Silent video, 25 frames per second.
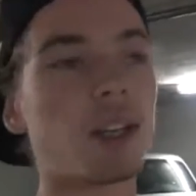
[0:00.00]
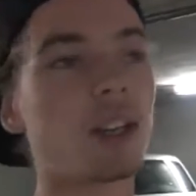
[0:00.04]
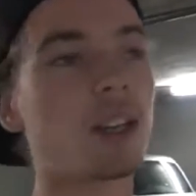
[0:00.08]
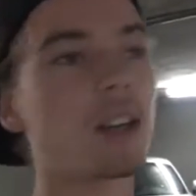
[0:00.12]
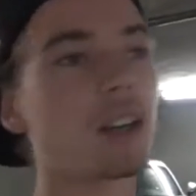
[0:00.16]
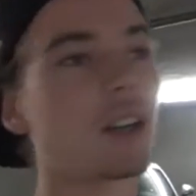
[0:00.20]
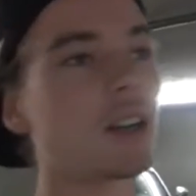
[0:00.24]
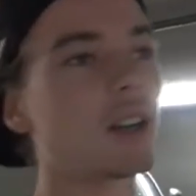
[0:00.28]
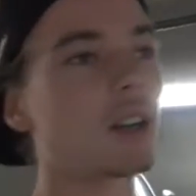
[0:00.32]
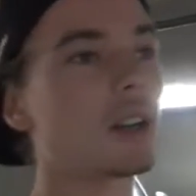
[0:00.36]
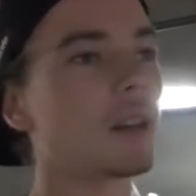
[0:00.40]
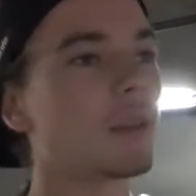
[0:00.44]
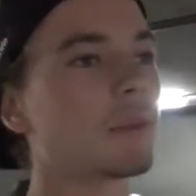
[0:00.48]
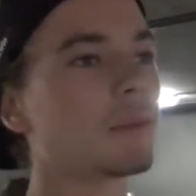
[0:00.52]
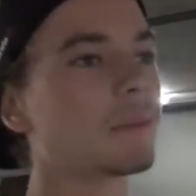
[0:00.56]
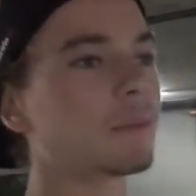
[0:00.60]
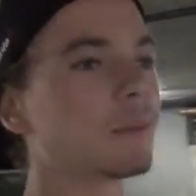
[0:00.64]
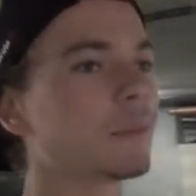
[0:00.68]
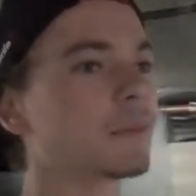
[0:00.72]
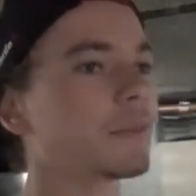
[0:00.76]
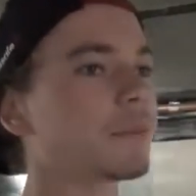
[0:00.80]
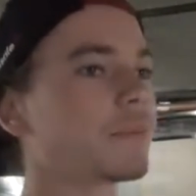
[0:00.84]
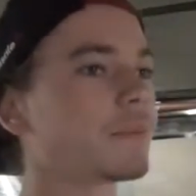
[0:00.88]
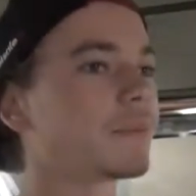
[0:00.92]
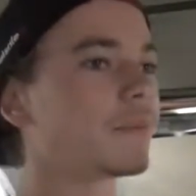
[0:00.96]

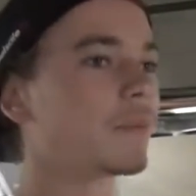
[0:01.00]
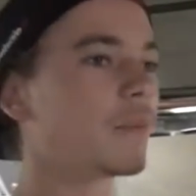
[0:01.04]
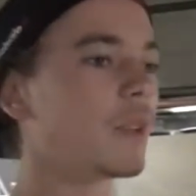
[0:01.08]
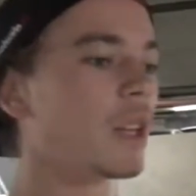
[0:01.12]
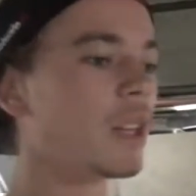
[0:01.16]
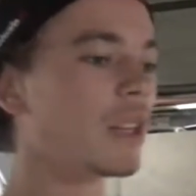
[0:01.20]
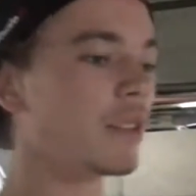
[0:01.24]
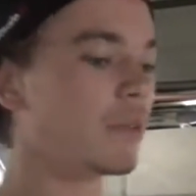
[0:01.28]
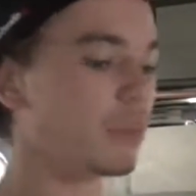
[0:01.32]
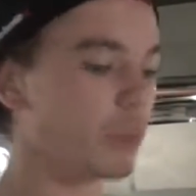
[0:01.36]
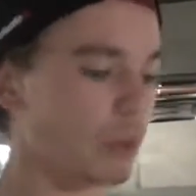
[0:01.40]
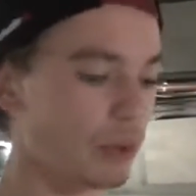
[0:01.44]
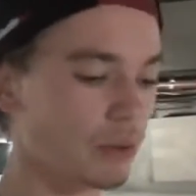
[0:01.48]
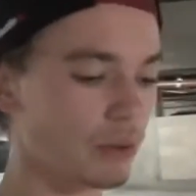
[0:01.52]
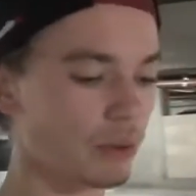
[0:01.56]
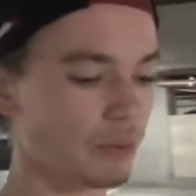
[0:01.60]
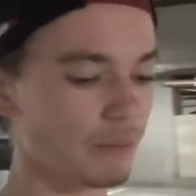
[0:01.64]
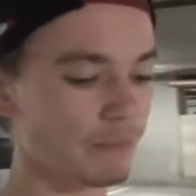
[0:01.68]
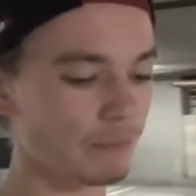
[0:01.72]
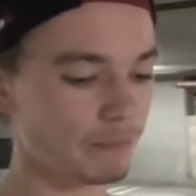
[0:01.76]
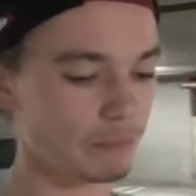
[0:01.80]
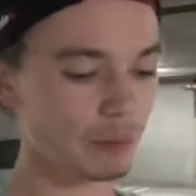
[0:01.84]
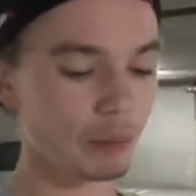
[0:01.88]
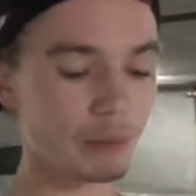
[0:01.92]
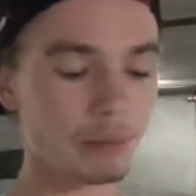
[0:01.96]
um, which was
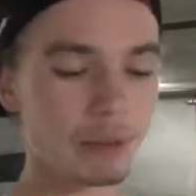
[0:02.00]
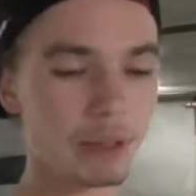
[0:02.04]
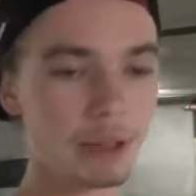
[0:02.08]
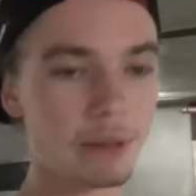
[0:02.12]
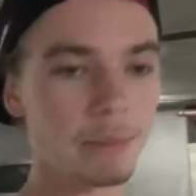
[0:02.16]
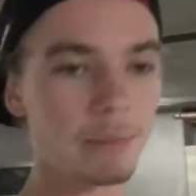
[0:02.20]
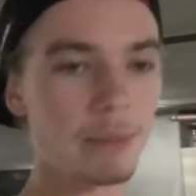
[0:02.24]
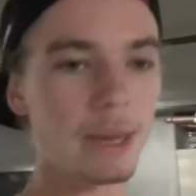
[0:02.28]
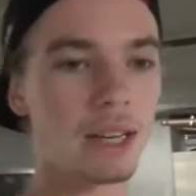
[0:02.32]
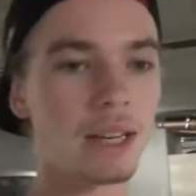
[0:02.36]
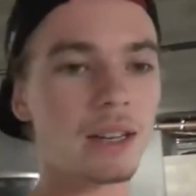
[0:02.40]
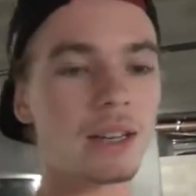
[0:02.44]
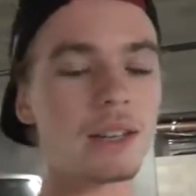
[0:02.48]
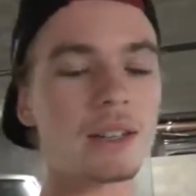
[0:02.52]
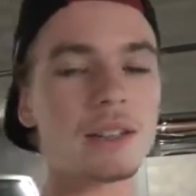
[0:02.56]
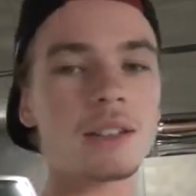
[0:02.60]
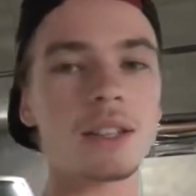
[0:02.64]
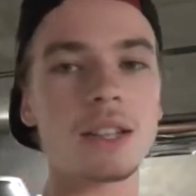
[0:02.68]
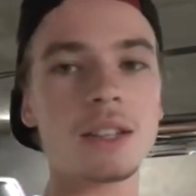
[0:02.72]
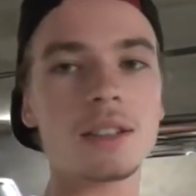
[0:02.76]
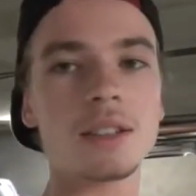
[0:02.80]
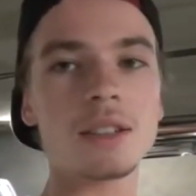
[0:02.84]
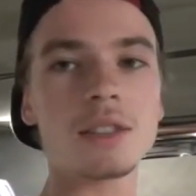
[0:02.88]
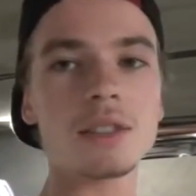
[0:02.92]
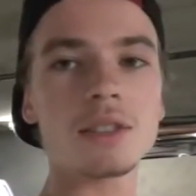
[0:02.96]
probably the main
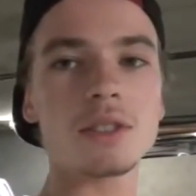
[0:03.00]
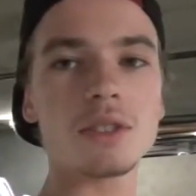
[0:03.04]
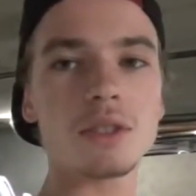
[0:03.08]
contender.